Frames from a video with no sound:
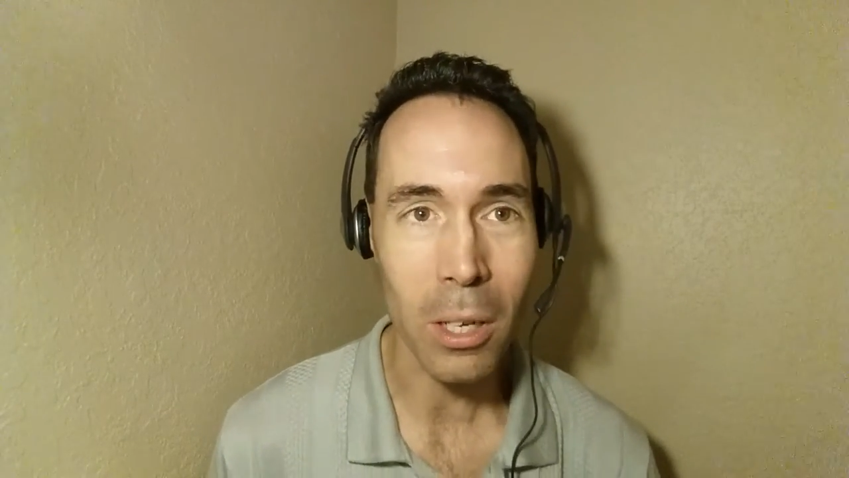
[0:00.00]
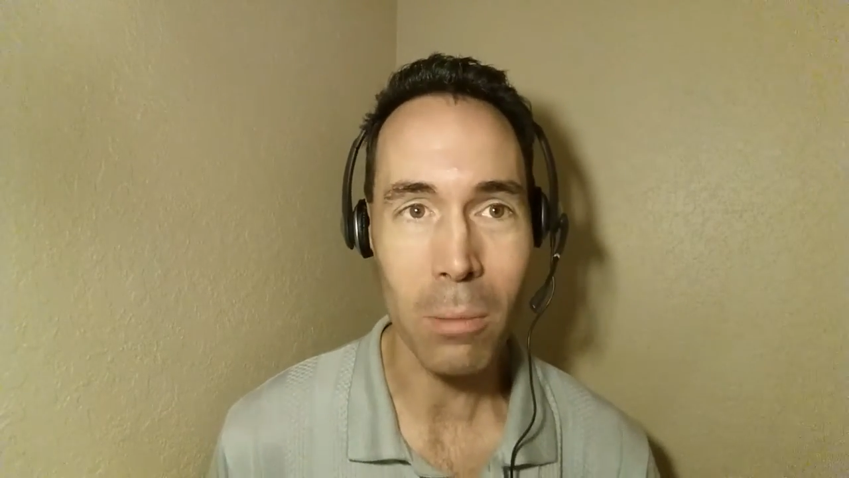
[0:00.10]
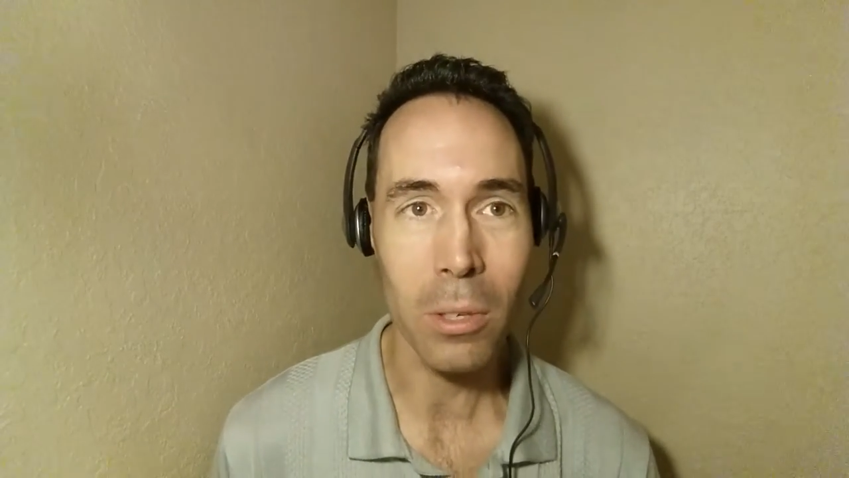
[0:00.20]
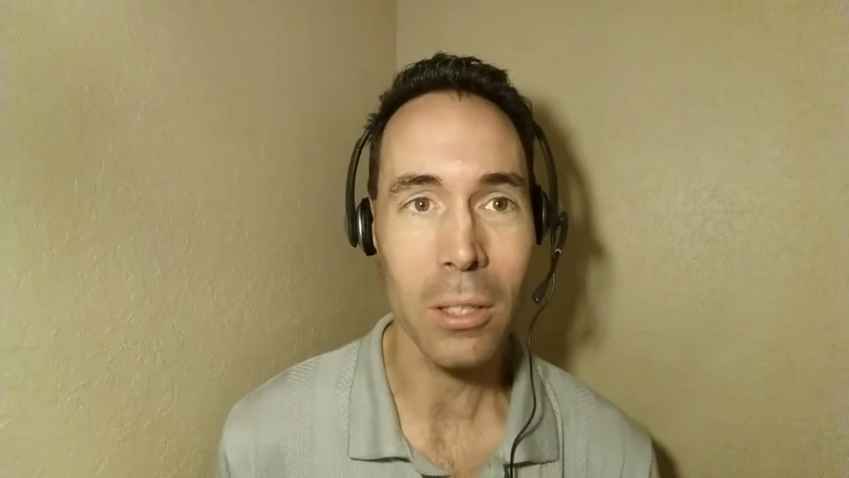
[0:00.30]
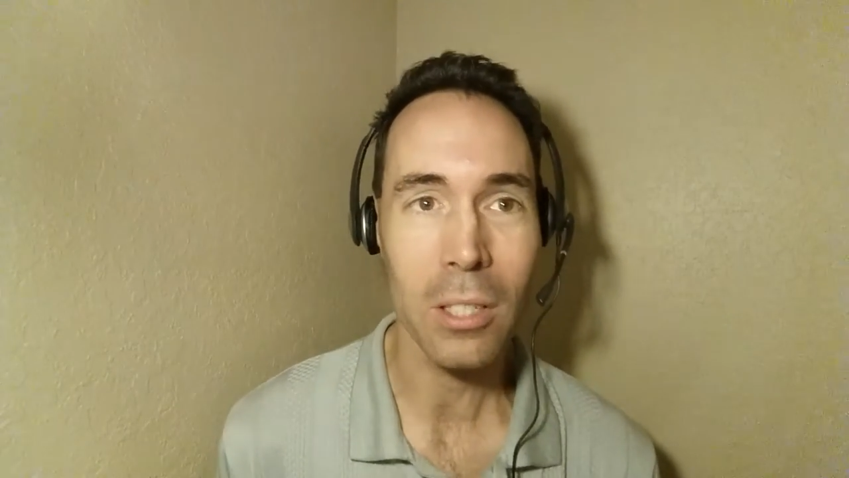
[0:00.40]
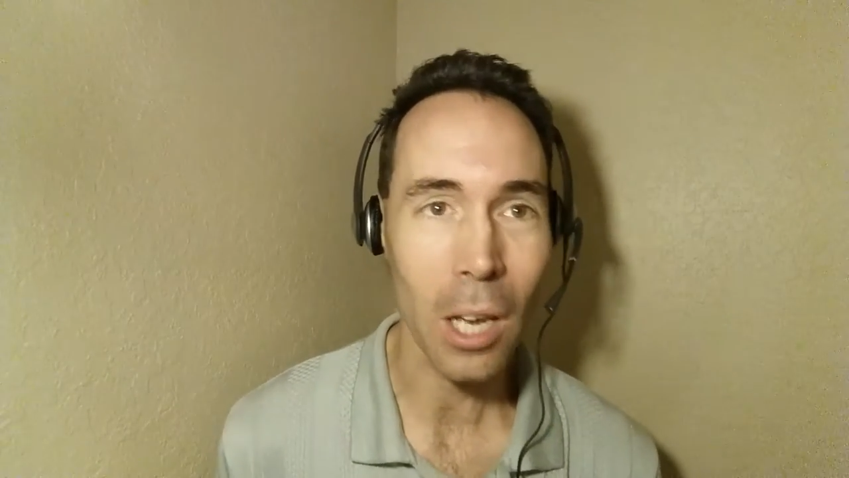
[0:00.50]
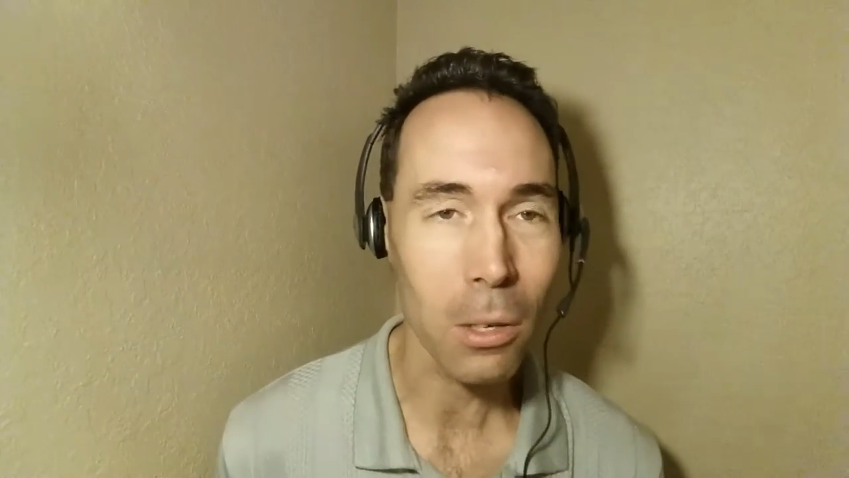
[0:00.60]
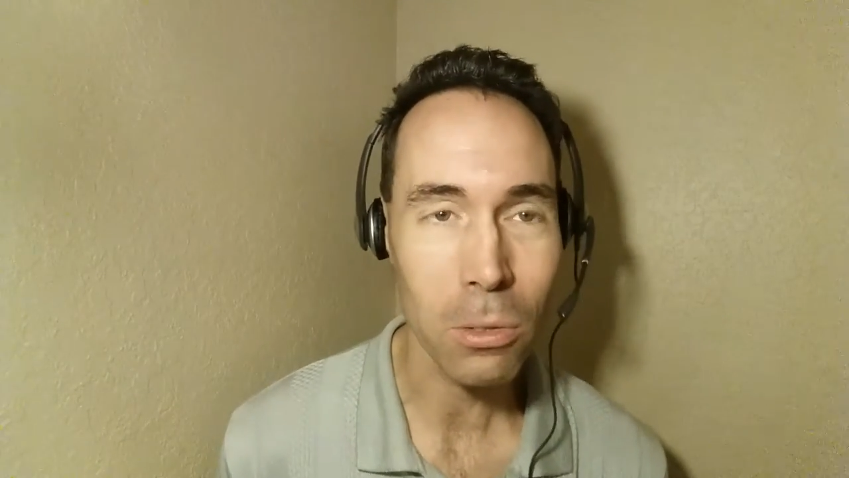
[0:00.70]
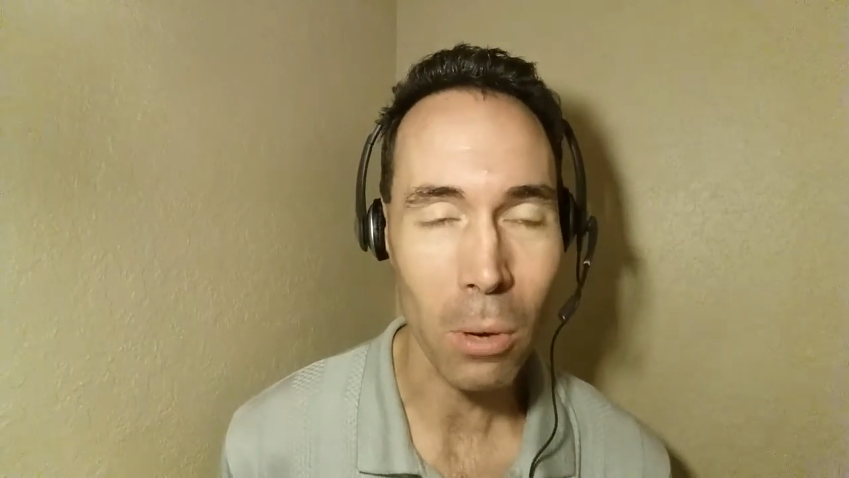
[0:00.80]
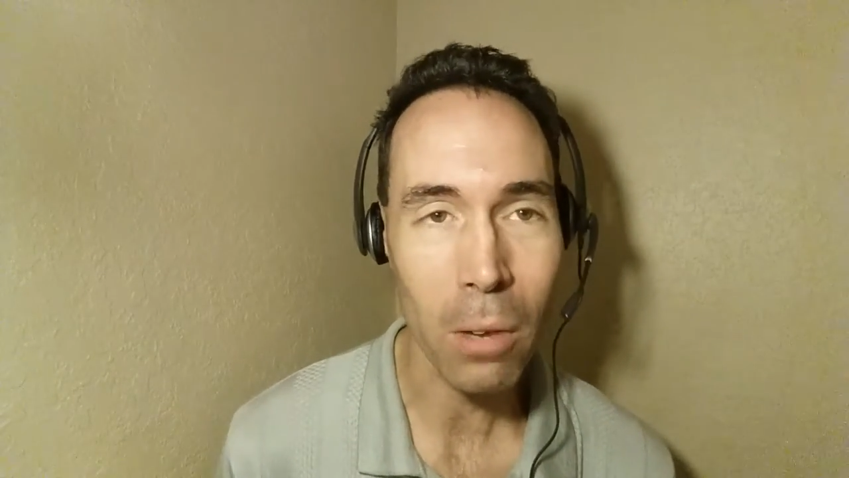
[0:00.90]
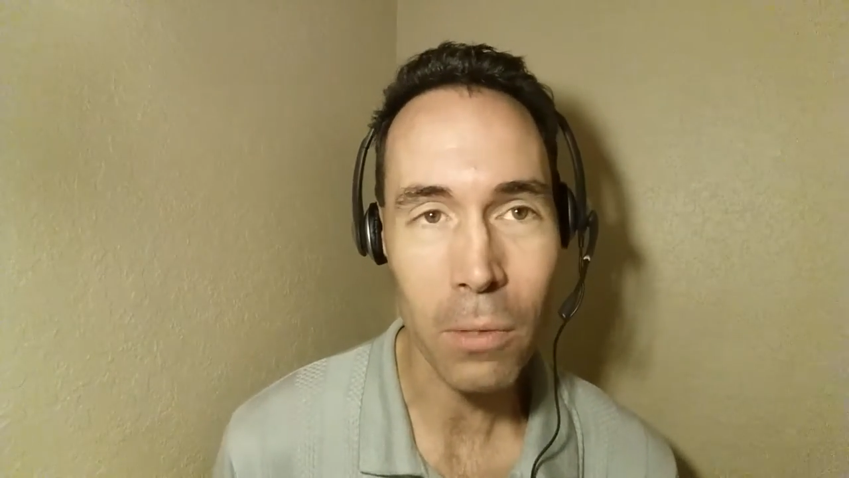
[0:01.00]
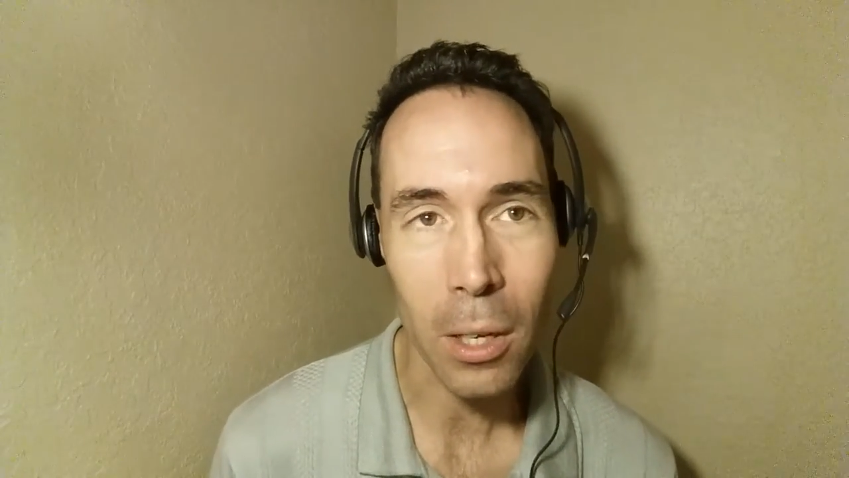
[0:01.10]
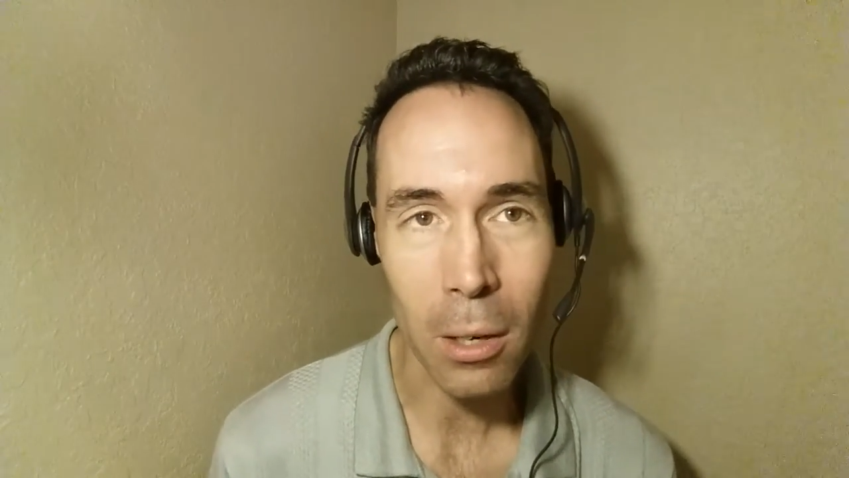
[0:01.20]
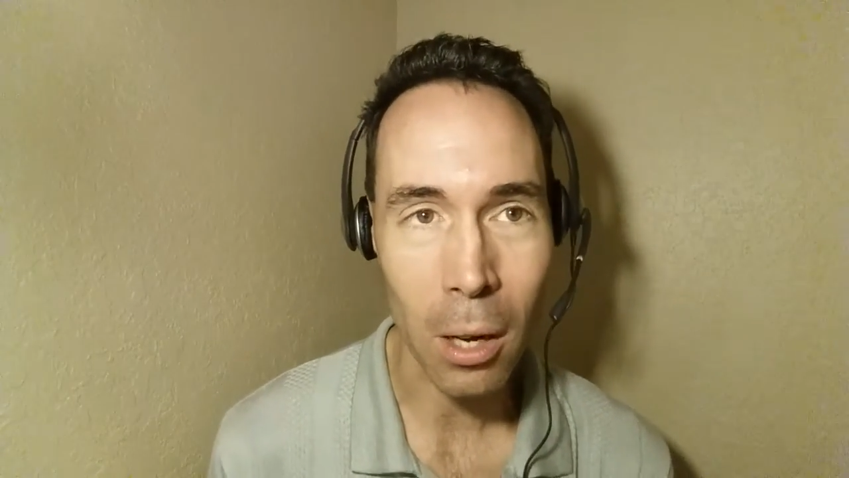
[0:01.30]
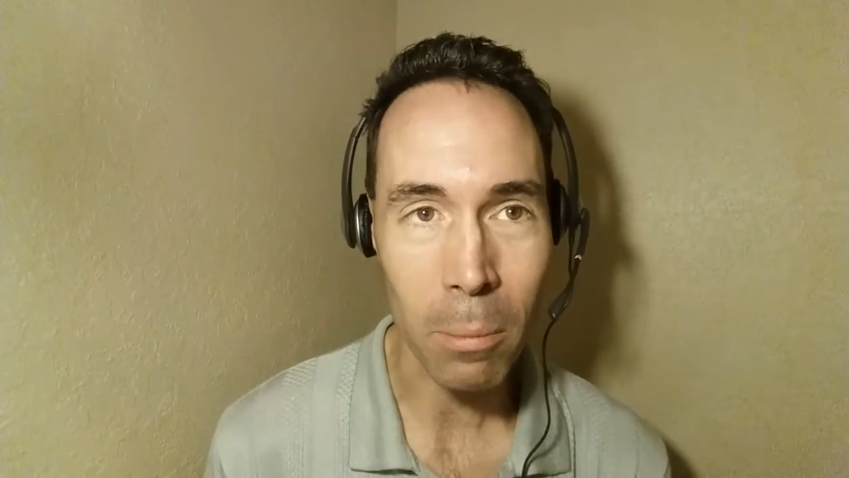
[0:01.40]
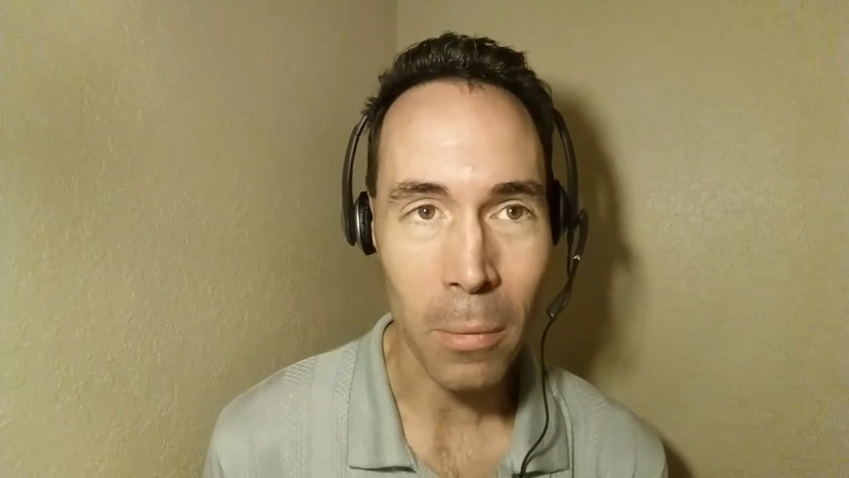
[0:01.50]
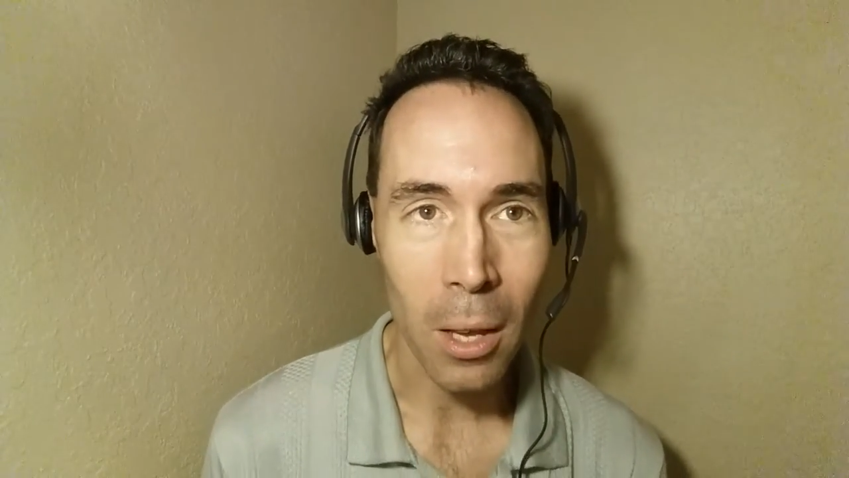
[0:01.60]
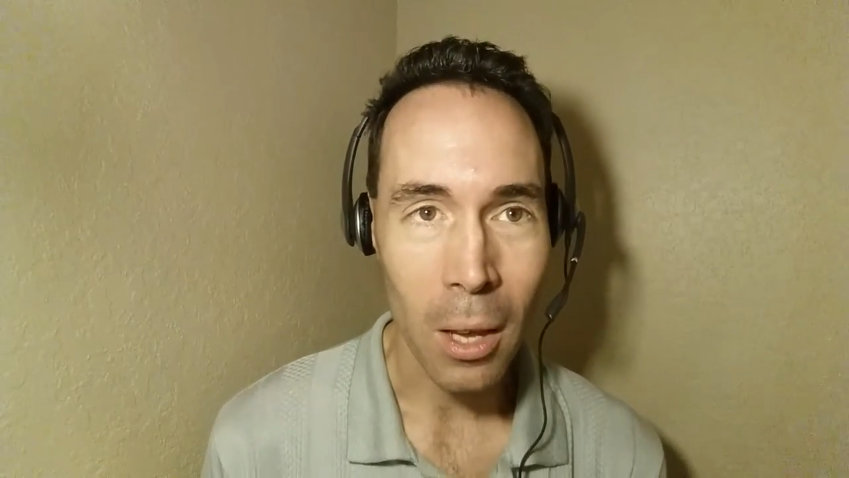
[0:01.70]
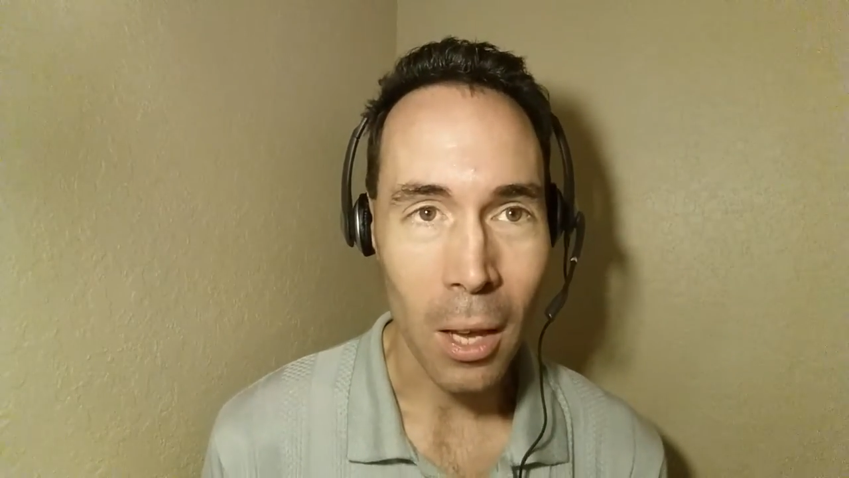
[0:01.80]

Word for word: but, but scattered throughout Vietnam.